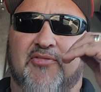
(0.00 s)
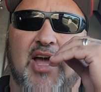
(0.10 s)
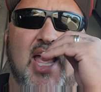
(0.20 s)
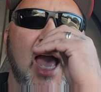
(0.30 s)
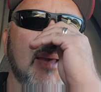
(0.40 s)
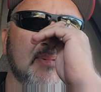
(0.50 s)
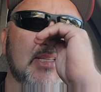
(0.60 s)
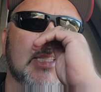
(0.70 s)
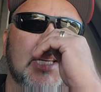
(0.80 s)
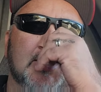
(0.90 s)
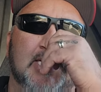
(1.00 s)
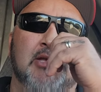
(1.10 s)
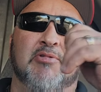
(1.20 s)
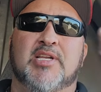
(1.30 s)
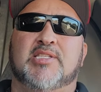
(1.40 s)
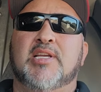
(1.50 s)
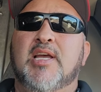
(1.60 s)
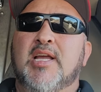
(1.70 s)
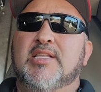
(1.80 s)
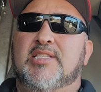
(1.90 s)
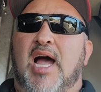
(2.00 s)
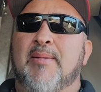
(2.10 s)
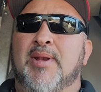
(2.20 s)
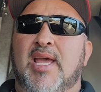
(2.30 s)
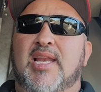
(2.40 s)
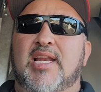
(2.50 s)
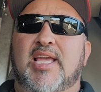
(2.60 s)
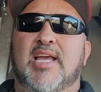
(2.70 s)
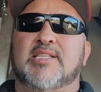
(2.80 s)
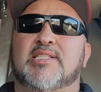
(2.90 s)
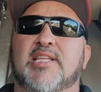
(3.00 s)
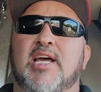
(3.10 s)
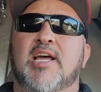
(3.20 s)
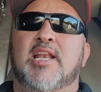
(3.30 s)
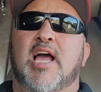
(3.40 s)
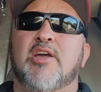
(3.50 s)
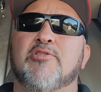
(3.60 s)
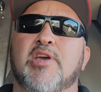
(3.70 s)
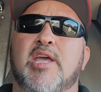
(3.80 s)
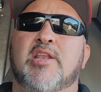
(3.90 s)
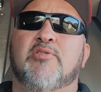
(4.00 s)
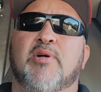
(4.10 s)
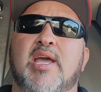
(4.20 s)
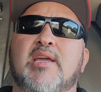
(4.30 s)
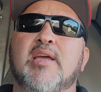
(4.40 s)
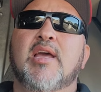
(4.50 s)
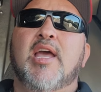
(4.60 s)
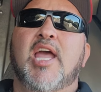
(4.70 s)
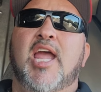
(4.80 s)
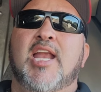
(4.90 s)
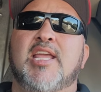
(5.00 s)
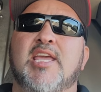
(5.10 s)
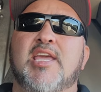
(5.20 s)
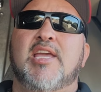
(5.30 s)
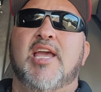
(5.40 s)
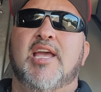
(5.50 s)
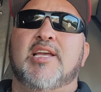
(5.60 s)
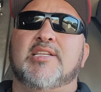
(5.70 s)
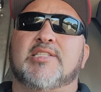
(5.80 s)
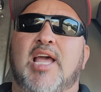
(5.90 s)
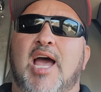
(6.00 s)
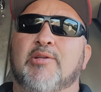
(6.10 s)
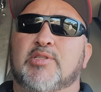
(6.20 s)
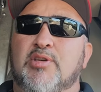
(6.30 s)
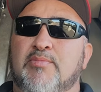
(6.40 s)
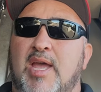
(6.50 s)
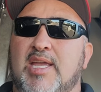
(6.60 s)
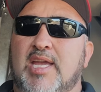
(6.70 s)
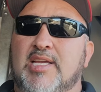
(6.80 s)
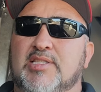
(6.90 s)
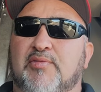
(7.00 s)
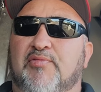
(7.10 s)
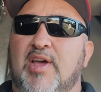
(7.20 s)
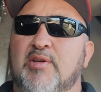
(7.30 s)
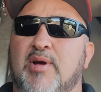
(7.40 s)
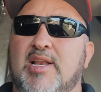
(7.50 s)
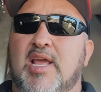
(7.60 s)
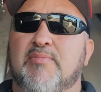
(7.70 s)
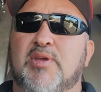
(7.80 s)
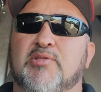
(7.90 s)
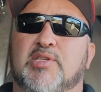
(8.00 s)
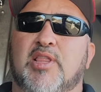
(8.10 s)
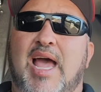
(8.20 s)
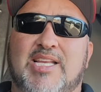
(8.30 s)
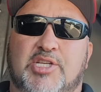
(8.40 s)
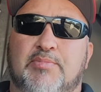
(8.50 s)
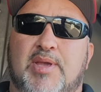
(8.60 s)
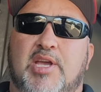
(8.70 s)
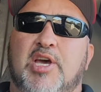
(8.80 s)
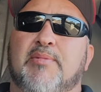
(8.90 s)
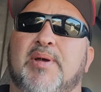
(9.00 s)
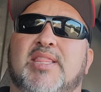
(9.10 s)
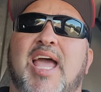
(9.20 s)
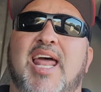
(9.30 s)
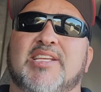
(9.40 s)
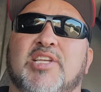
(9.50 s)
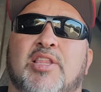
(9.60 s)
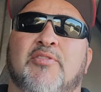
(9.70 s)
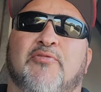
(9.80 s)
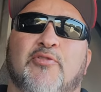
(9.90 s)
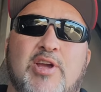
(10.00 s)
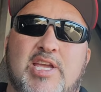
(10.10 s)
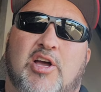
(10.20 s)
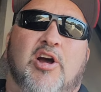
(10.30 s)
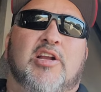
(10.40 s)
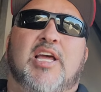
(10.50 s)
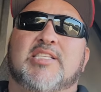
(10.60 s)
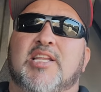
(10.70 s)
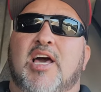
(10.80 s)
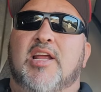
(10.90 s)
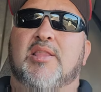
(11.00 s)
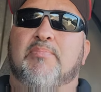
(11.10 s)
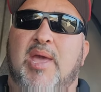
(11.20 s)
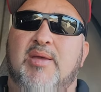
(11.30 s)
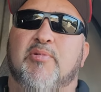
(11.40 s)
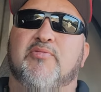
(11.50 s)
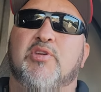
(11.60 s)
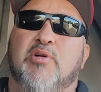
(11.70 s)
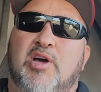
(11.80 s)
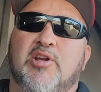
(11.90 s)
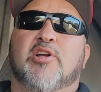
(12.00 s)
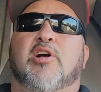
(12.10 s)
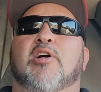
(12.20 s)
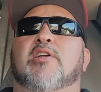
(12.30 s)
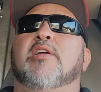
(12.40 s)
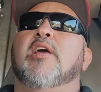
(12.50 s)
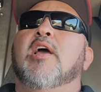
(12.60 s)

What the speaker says: the fight happens, since he was dominated against Naoya Inoue, and he is out to make his featherweight debut. So that should be good, but that is on the free card. That's not on the pay-per-view undercard.